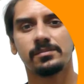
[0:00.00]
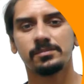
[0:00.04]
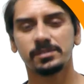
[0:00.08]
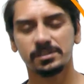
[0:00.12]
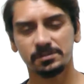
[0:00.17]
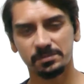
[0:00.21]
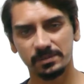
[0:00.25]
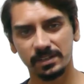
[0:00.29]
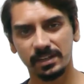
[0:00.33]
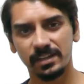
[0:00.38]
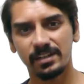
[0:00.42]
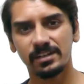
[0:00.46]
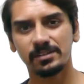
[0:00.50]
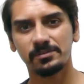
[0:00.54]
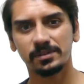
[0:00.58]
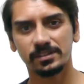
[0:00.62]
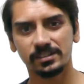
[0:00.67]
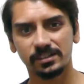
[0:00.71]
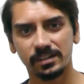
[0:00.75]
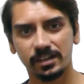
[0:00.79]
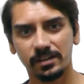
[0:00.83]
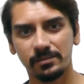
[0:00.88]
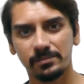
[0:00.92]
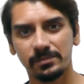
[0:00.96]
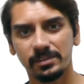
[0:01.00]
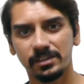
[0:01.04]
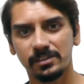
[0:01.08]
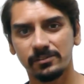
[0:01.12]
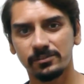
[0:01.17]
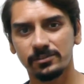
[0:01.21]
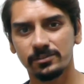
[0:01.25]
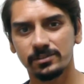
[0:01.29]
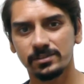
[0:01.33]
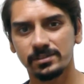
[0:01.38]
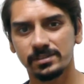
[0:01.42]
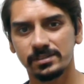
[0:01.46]
Bismillahirrahmanirrahim, dear
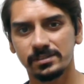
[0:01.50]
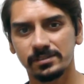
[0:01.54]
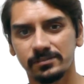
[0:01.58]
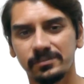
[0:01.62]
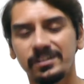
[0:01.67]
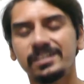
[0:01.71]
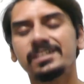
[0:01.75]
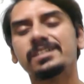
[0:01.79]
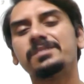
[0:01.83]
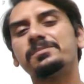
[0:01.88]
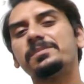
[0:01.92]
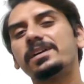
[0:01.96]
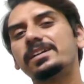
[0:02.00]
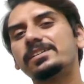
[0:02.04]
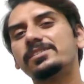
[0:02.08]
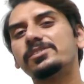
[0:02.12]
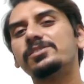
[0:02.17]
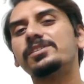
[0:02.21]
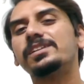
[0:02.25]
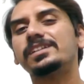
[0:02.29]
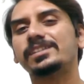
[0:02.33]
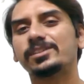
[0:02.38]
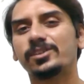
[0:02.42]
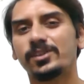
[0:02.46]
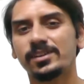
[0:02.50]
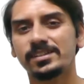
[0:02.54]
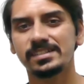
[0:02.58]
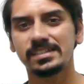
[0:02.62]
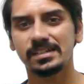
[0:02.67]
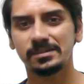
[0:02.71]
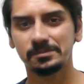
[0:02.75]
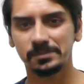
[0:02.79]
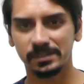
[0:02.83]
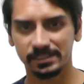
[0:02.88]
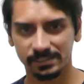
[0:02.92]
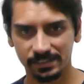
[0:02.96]
viewers. Welcome back to Technology
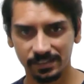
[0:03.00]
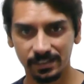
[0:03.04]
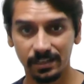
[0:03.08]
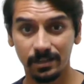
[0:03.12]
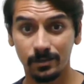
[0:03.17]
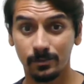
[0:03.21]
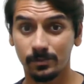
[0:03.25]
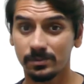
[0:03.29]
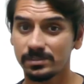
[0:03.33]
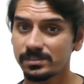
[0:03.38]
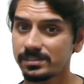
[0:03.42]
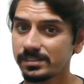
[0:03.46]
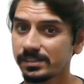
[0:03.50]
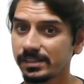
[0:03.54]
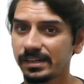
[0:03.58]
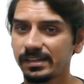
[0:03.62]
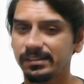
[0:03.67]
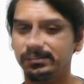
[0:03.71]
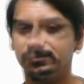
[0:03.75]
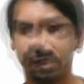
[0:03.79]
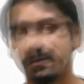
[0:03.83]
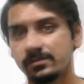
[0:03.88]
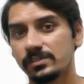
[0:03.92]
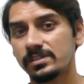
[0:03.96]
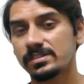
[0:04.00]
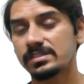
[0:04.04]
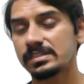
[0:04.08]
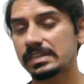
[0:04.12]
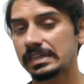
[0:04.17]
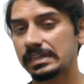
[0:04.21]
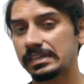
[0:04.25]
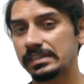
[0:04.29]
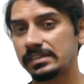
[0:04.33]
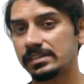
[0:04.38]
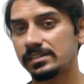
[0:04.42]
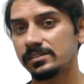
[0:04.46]
Hub by Talha once again.
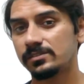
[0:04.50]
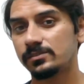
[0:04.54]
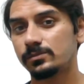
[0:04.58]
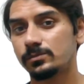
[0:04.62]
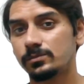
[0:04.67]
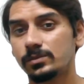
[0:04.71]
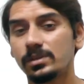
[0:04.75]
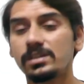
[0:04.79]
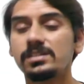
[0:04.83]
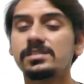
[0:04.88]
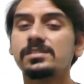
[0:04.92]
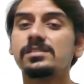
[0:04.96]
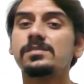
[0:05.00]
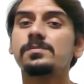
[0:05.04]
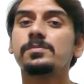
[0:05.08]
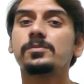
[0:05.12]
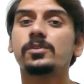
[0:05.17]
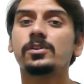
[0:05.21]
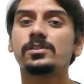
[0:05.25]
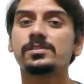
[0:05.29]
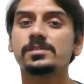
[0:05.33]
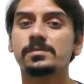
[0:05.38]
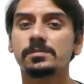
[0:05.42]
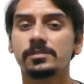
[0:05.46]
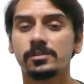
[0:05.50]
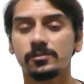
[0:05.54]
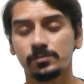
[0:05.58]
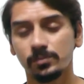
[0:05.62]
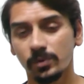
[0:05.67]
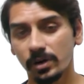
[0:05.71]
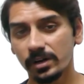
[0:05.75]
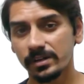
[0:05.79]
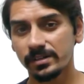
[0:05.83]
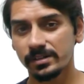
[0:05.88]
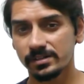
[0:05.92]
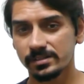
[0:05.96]
Firstly, what's the concept of
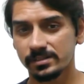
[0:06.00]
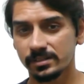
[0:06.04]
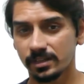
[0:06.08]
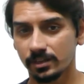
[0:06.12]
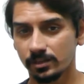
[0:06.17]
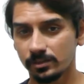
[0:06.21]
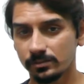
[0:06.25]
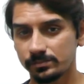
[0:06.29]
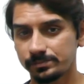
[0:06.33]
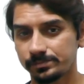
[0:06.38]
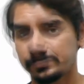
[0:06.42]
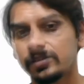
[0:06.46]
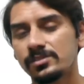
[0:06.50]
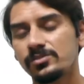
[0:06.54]
pointers now?